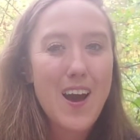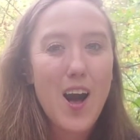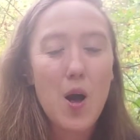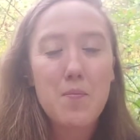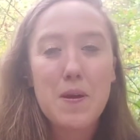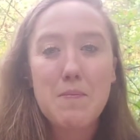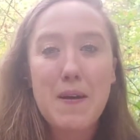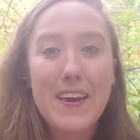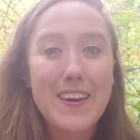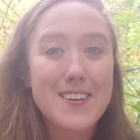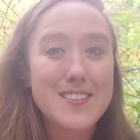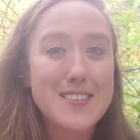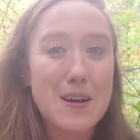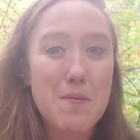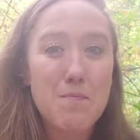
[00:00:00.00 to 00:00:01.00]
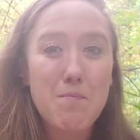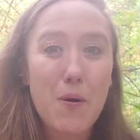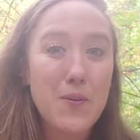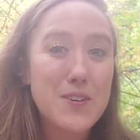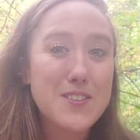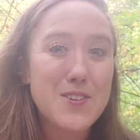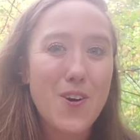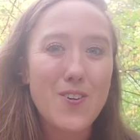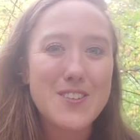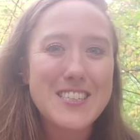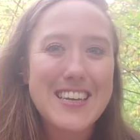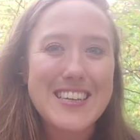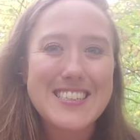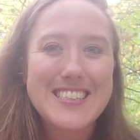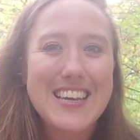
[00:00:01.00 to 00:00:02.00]
I'll be making some bonus
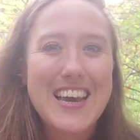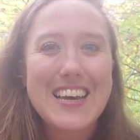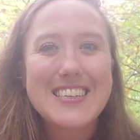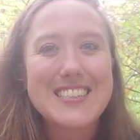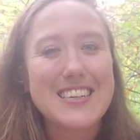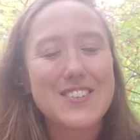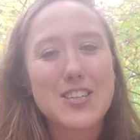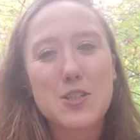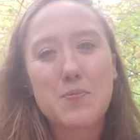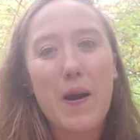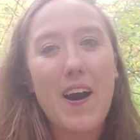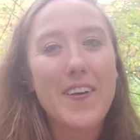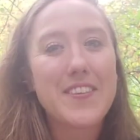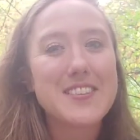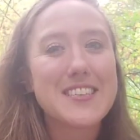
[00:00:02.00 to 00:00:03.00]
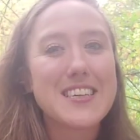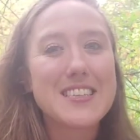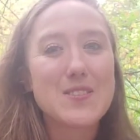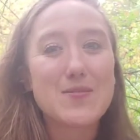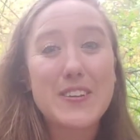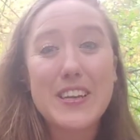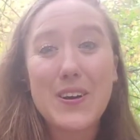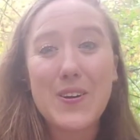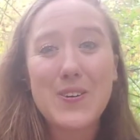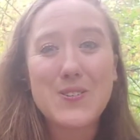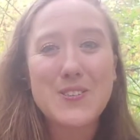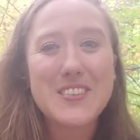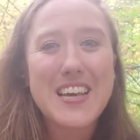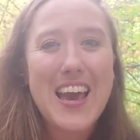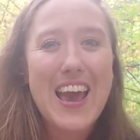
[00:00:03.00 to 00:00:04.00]
content, such as behind-the-scenes
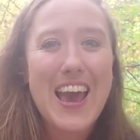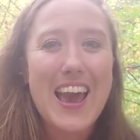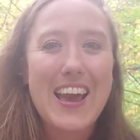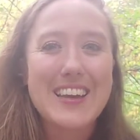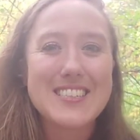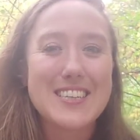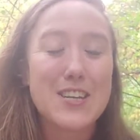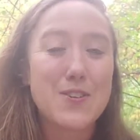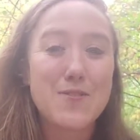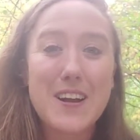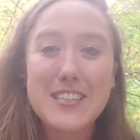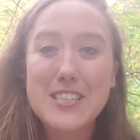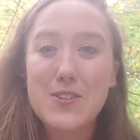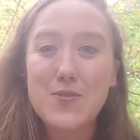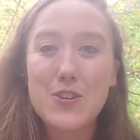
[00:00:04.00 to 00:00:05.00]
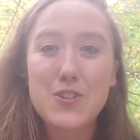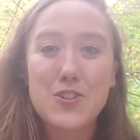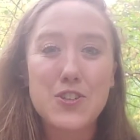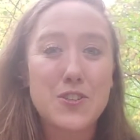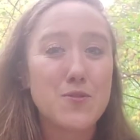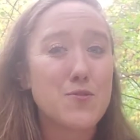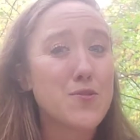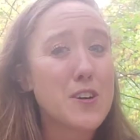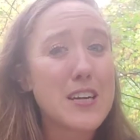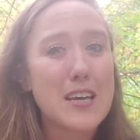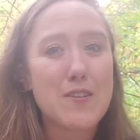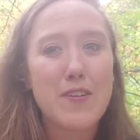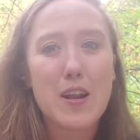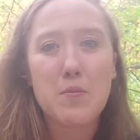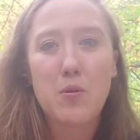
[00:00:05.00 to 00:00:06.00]
videos and a narrated version freely
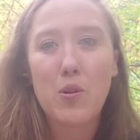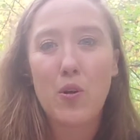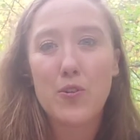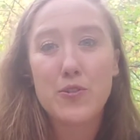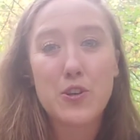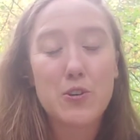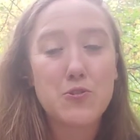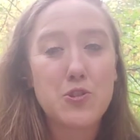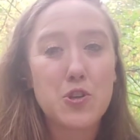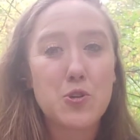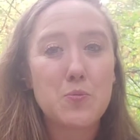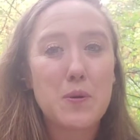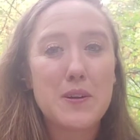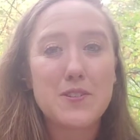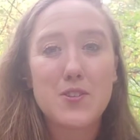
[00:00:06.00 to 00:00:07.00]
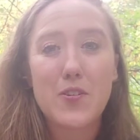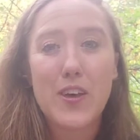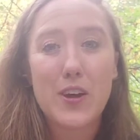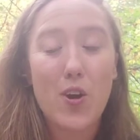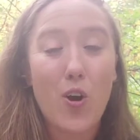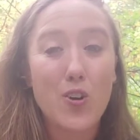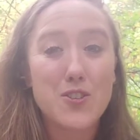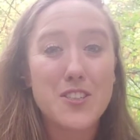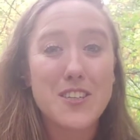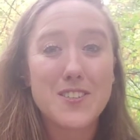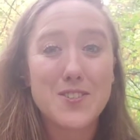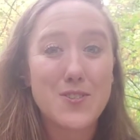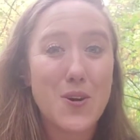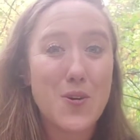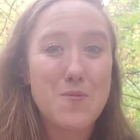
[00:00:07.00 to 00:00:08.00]
available on YouTube, so that cost
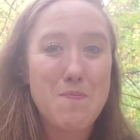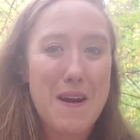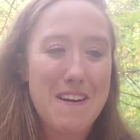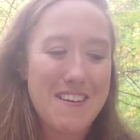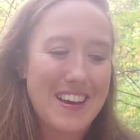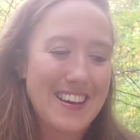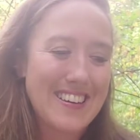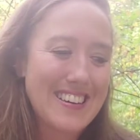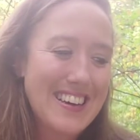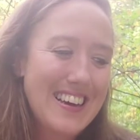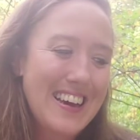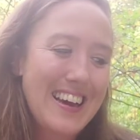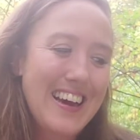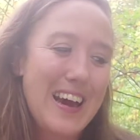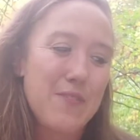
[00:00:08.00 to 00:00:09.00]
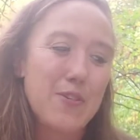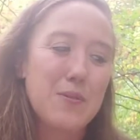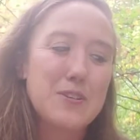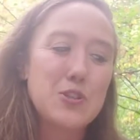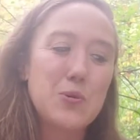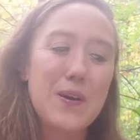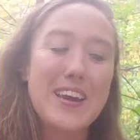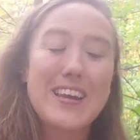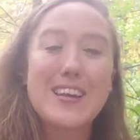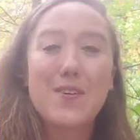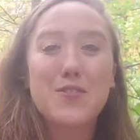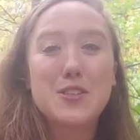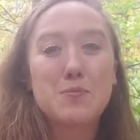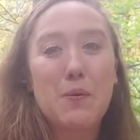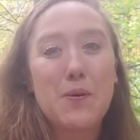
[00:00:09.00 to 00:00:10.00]
is no barrier. If you enjoy any
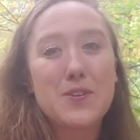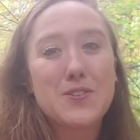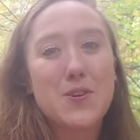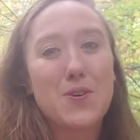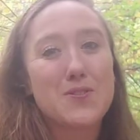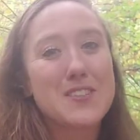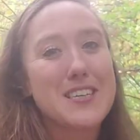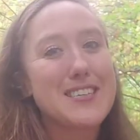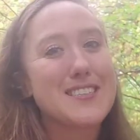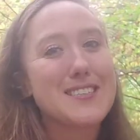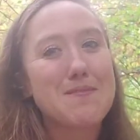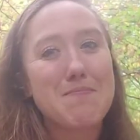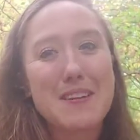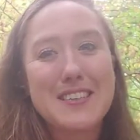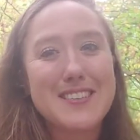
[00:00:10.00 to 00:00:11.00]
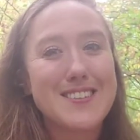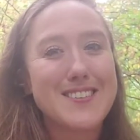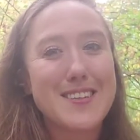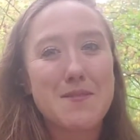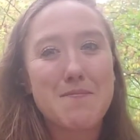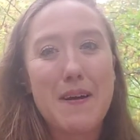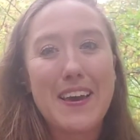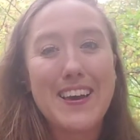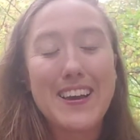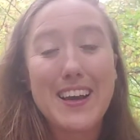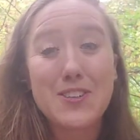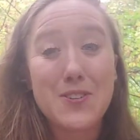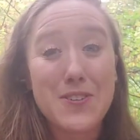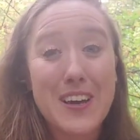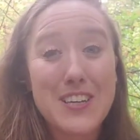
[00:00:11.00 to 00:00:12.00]
of this bonus content, please consider making a
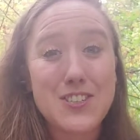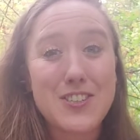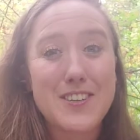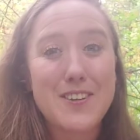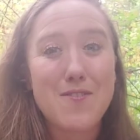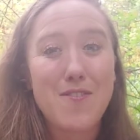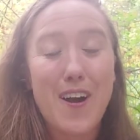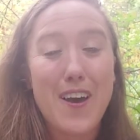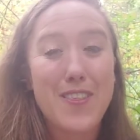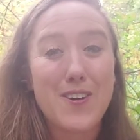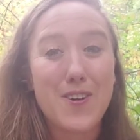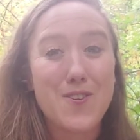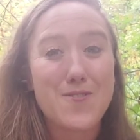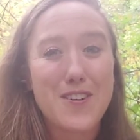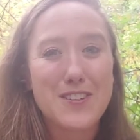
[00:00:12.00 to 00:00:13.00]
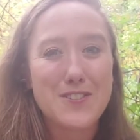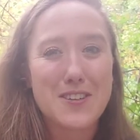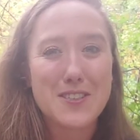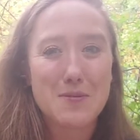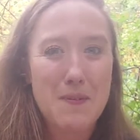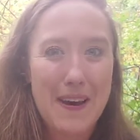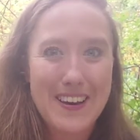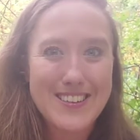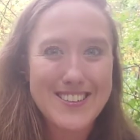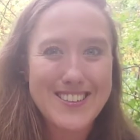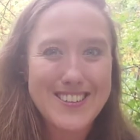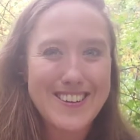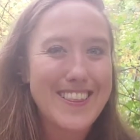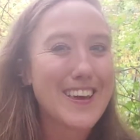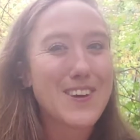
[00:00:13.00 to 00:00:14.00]
donation via the GoFundraiser
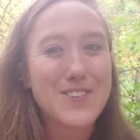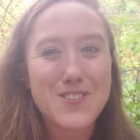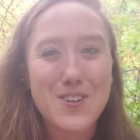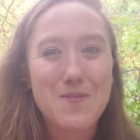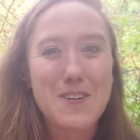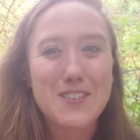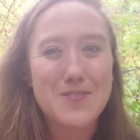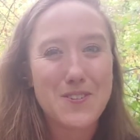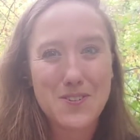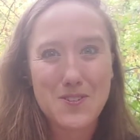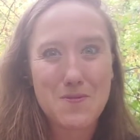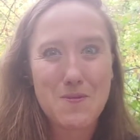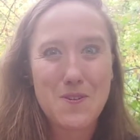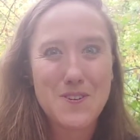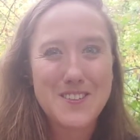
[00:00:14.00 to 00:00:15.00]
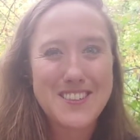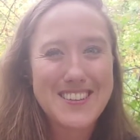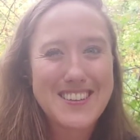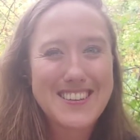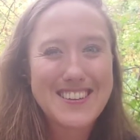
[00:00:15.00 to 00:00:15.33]
page. Thank you so much for your support.